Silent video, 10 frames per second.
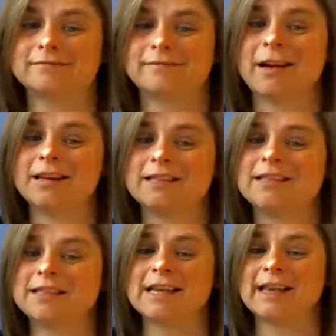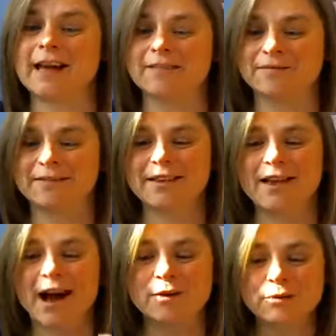I guess just say that.
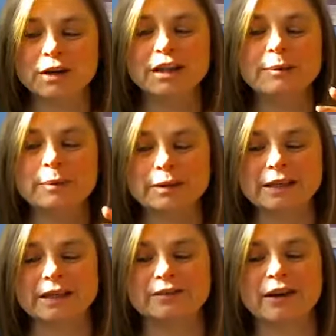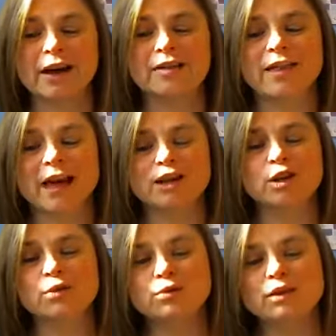I really believe that
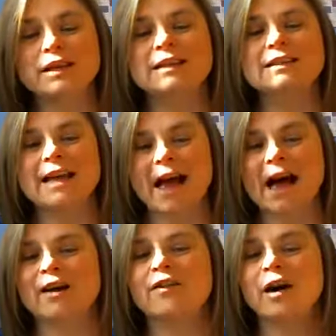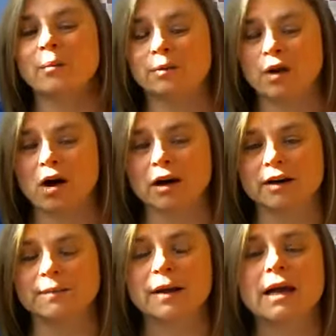you need to have a blog.
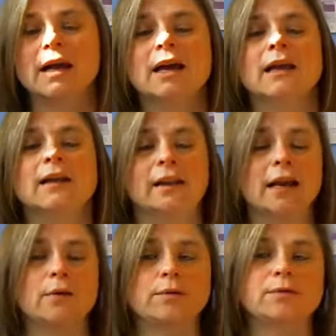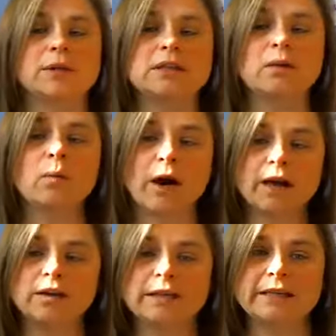Now, the reason why
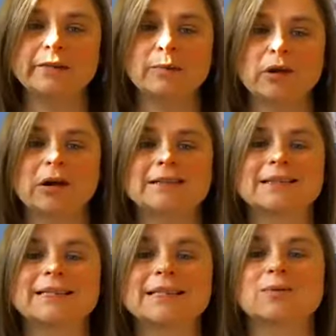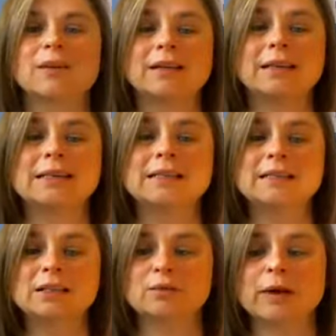you need to have a blog is because it's one of the
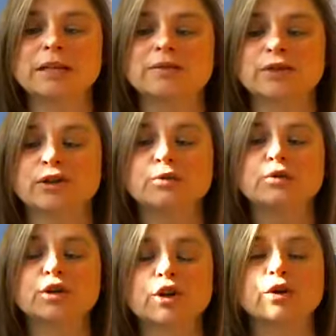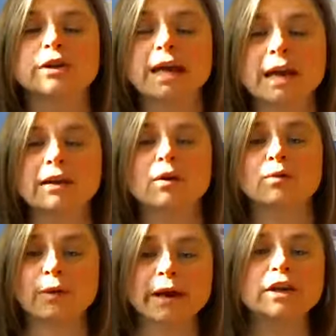easiest ways for you to create
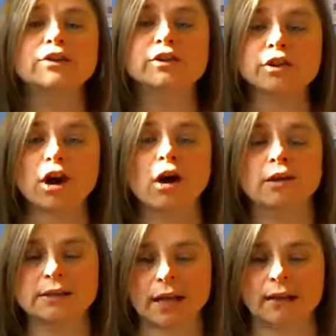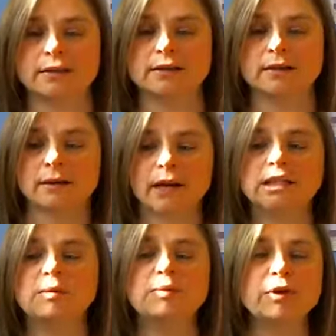regular content and
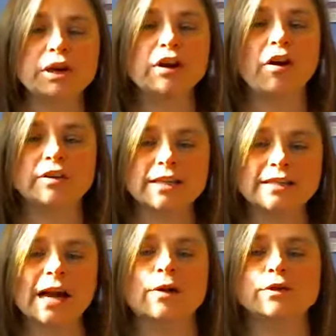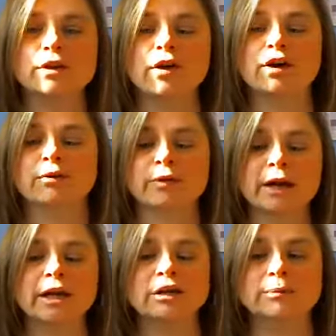to be putting content out there on a regular